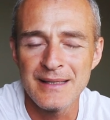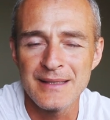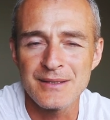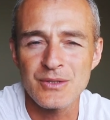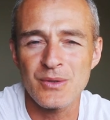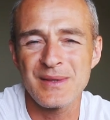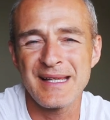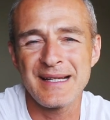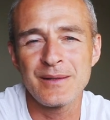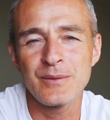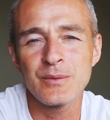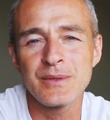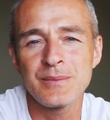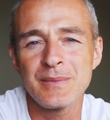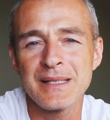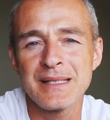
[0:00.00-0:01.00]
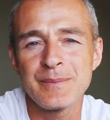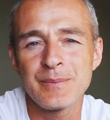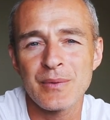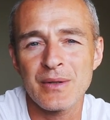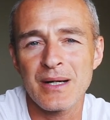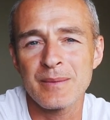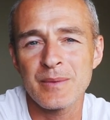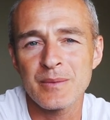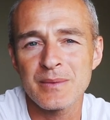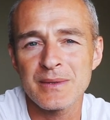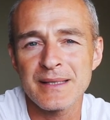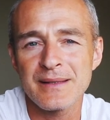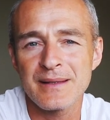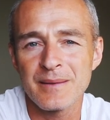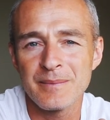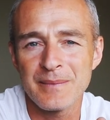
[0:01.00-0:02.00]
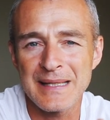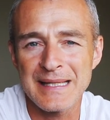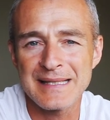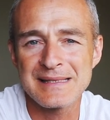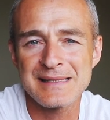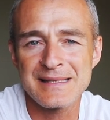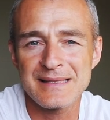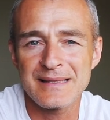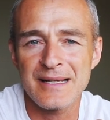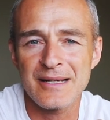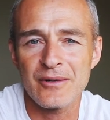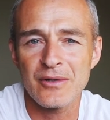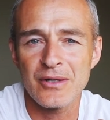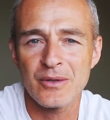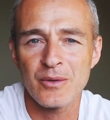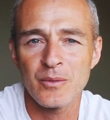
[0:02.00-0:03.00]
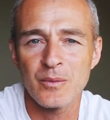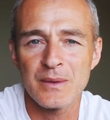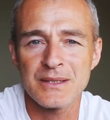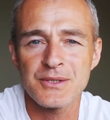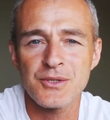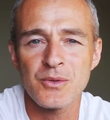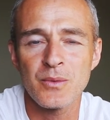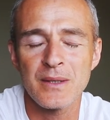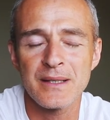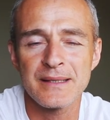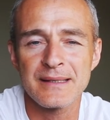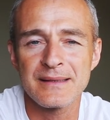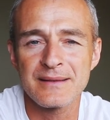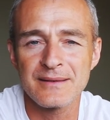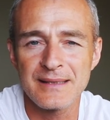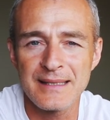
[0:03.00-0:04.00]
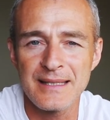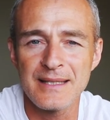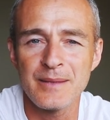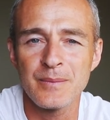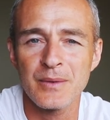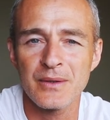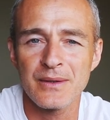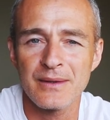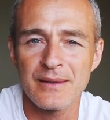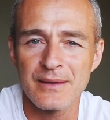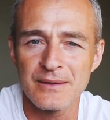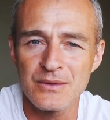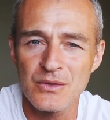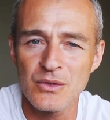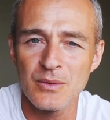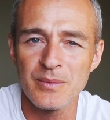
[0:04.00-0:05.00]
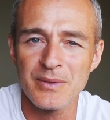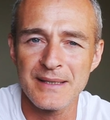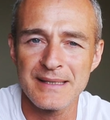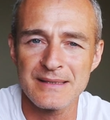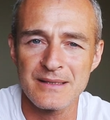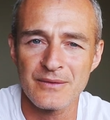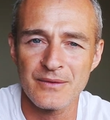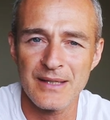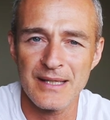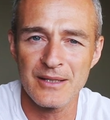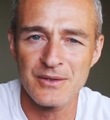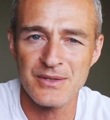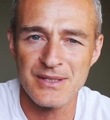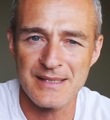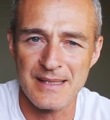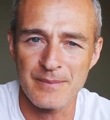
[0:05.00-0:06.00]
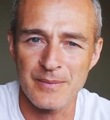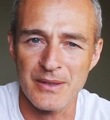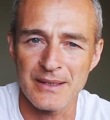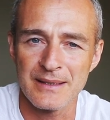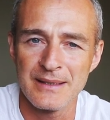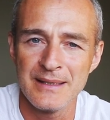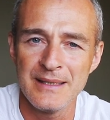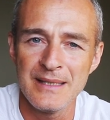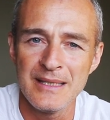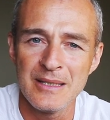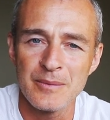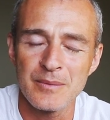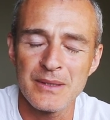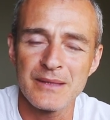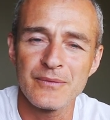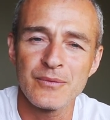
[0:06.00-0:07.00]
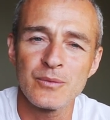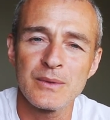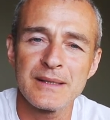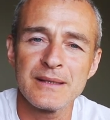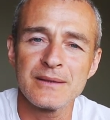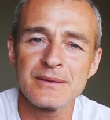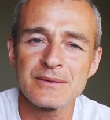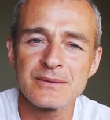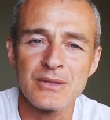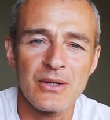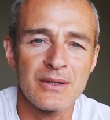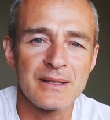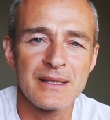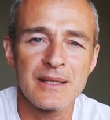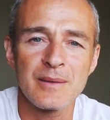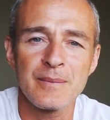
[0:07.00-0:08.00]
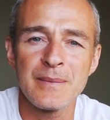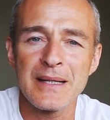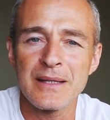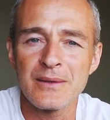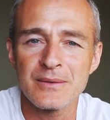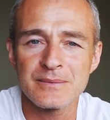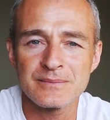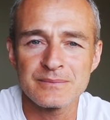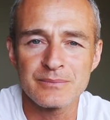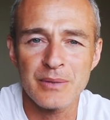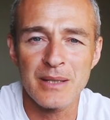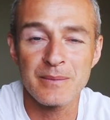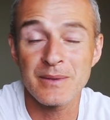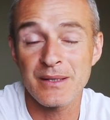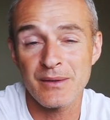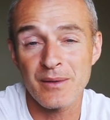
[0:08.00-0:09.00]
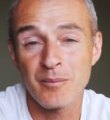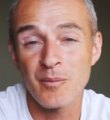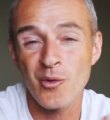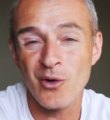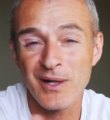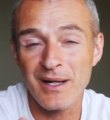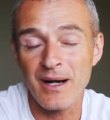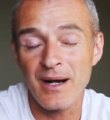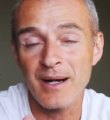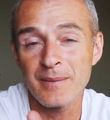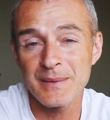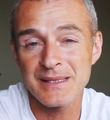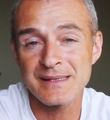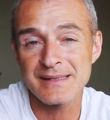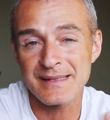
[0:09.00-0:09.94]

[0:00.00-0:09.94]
So that would be probably the main scenario in which you want to keep the two plans of care separate. But if we're talking about probably the more common